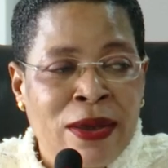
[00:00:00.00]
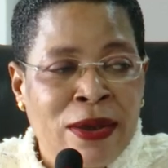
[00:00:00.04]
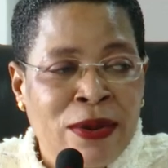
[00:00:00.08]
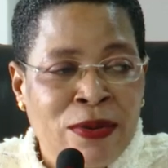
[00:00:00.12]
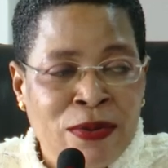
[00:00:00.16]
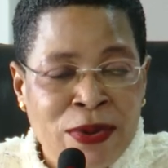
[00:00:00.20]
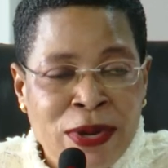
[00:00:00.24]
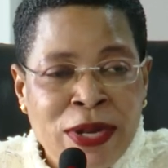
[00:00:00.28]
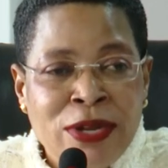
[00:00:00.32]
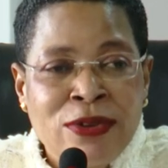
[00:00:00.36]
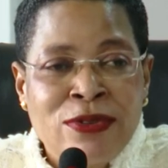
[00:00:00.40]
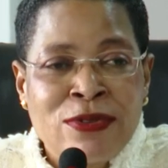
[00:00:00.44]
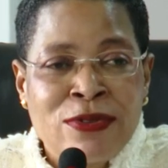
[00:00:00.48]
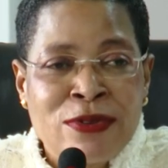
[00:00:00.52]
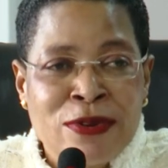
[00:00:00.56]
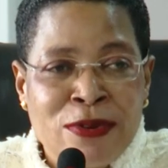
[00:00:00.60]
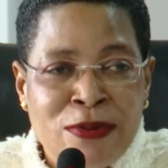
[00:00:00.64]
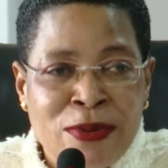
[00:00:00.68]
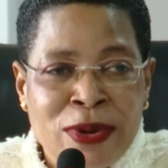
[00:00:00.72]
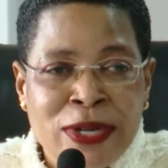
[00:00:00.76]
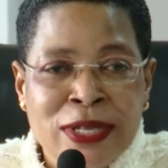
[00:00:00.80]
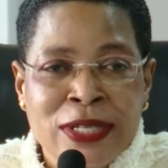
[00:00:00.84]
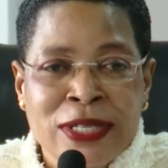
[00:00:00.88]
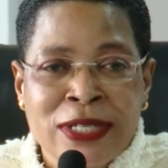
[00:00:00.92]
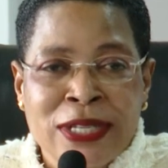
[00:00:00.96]
We need to know
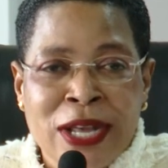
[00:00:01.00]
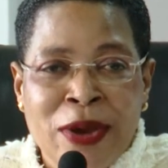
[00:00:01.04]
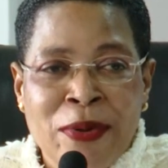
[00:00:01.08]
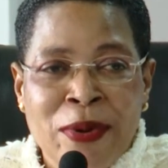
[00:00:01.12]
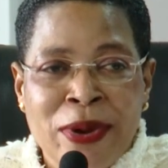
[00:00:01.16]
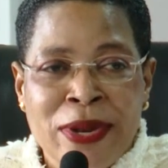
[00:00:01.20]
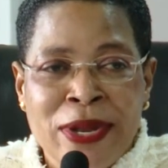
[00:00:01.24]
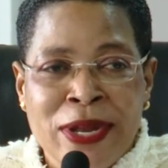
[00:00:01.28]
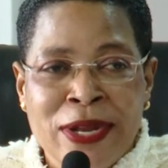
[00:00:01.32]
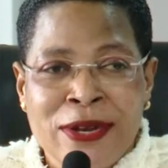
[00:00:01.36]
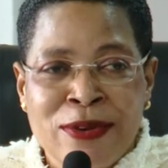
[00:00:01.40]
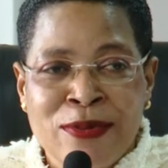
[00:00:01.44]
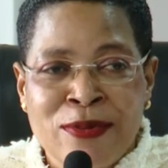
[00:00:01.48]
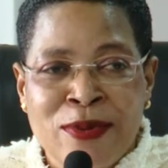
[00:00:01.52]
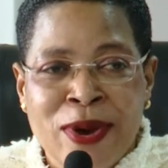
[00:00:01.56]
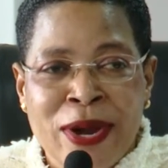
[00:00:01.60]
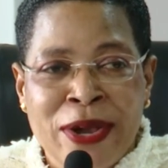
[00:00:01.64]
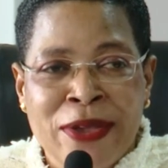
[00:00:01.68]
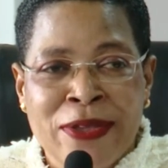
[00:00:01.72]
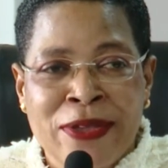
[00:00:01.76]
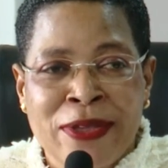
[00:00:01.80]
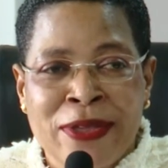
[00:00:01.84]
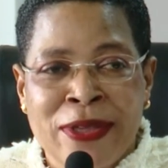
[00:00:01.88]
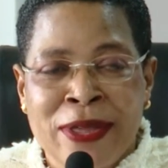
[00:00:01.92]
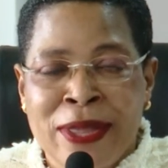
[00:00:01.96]
what is our net
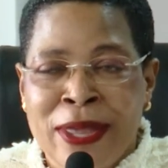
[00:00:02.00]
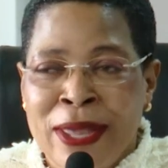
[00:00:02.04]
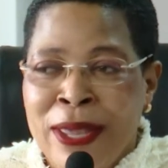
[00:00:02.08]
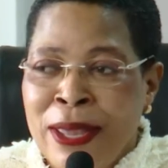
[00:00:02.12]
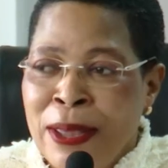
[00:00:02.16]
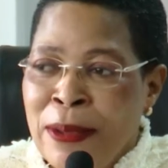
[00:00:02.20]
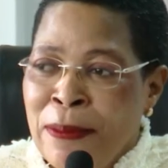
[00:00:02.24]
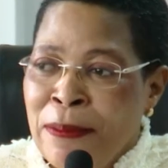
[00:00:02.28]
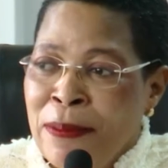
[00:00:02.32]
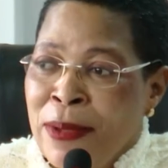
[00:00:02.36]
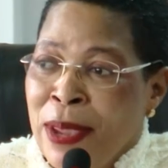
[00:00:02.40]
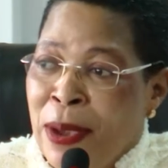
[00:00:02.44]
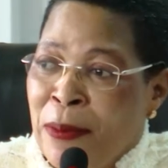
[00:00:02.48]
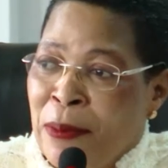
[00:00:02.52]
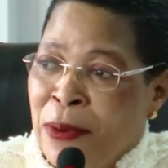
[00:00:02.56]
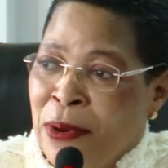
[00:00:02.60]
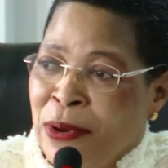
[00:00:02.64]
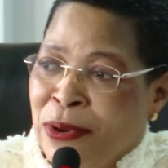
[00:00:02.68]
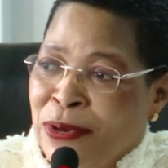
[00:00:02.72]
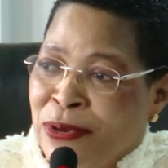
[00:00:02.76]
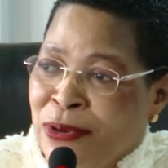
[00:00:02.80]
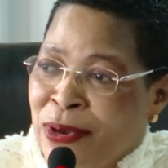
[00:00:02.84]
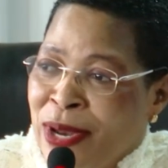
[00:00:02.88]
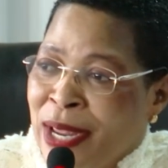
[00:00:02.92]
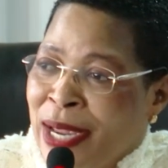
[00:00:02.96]
worth. Me, I'm
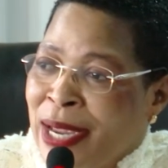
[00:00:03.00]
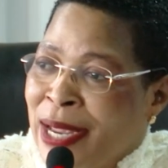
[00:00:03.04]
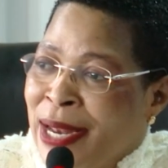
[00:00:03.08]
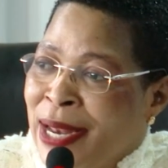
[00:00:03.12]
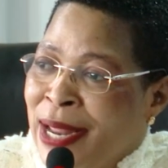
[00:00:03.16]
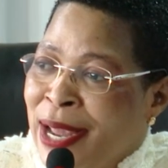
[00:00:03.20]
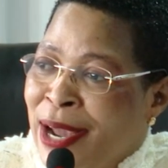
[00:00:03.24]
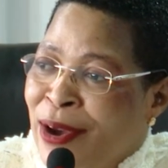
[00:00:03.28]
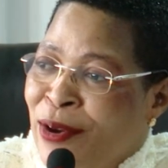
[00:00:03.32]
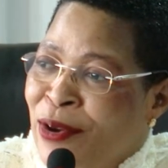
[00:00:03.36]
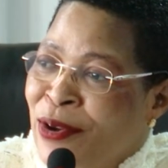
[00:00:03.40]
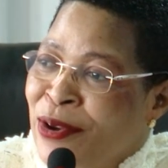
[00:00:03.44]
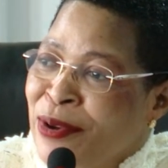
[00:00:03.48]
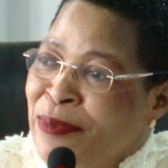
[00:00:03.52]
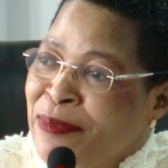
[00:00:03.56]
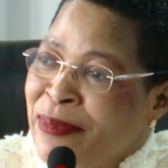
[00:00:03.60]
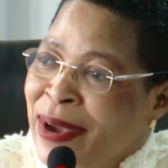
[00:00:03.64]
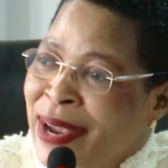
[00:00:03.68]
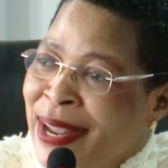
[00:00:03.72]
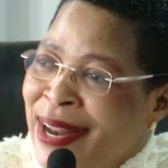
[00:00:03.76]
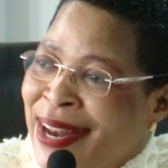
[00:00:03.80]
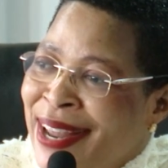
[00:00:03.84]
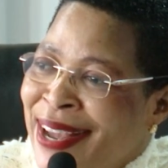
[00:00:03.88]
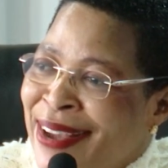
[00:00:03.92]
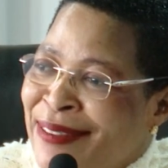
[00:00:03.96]
going to declare all
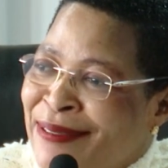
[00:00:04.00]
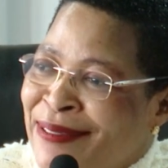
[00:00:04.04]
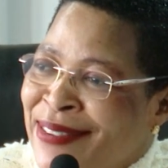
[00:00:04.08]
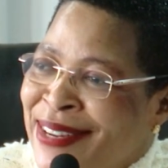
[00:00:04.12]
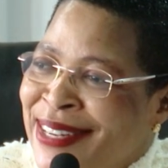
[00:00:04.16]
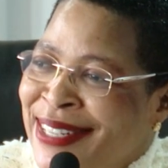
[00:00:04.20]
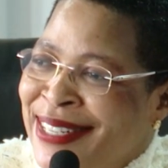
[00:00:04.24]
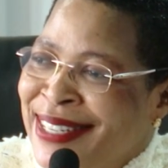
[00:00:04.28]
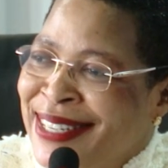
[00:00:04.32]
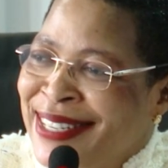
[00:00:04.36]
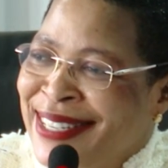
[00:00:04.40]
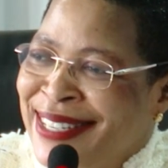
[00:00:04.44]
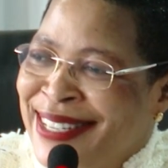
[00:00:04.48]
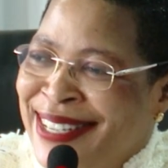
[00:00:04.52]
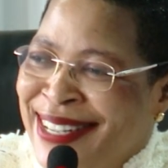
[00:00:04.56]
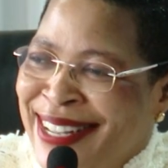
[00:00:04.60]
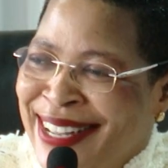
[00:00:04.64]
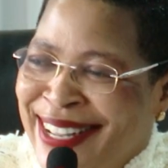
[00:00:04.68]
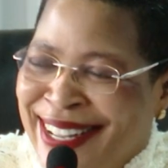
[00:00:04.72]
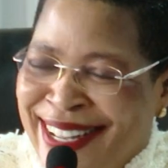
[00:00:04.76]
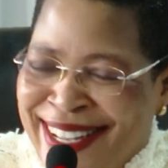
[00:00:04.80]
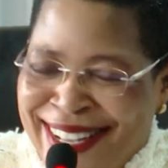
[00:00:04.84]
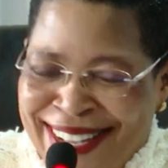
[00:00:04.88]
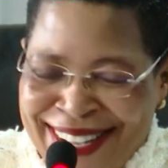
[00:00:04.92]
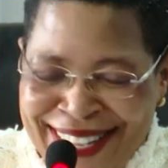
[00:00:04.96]
my liabilities
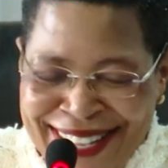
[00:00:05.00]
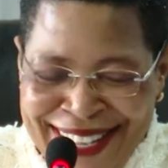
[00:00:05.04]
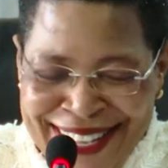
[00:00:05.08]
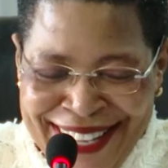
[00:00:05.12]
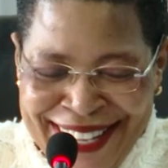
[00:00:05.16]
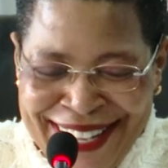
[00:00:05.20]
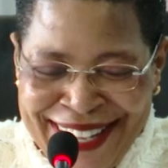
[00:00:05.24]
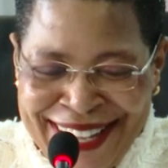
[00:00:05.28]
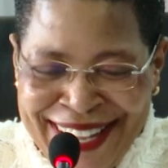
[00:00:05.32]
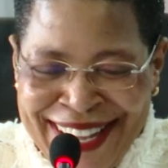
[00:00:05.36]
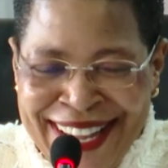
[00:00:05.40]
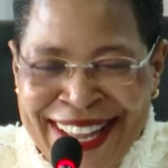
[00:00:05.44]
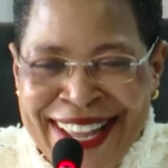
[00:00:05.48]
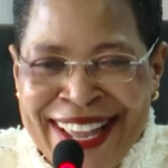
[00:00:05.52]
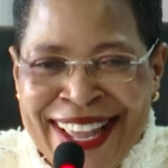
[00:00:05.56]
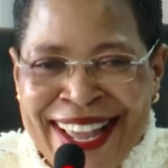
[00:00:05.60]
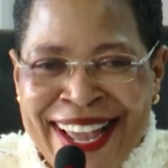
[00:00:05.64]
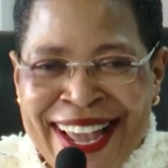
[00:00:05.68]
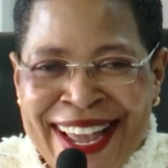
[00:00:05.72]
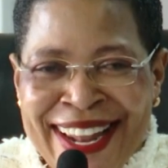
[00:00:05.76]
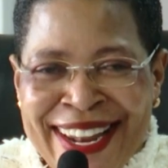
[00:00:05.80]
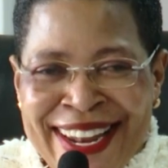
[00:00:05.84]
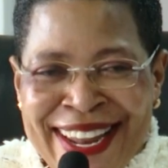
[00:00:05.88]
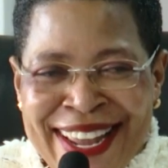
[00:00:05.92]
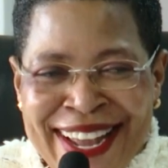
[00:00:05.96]

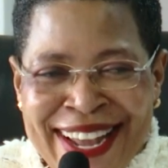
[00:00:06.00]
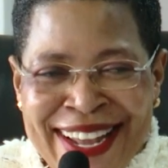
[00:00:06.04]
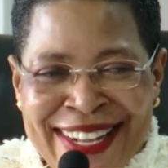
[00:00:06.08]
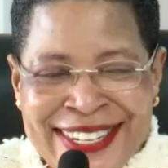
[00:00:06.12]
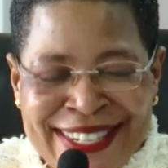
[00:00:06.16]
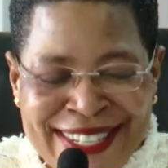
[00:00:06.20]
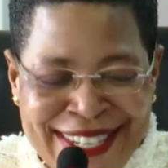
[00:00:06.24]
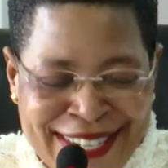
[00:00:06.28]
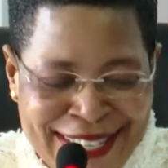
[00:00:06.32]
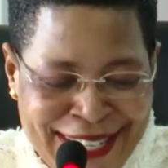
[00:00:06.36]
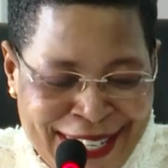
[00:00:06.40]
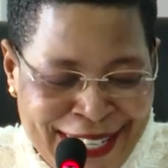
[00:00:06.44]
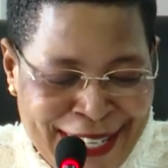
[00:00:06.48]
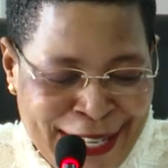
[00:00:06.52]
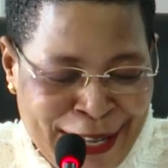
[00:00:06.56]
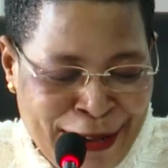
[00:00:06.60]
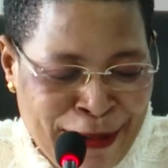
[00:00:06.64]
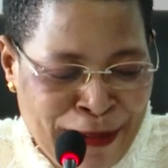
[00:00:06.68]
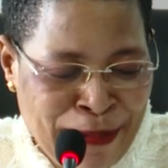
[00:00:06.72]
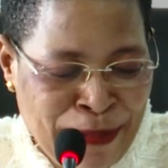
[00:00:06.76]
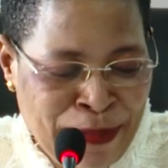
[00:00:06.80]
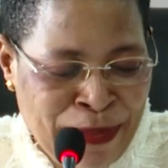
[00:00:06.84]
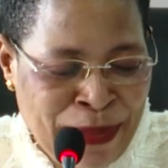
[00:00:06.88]
and the assets.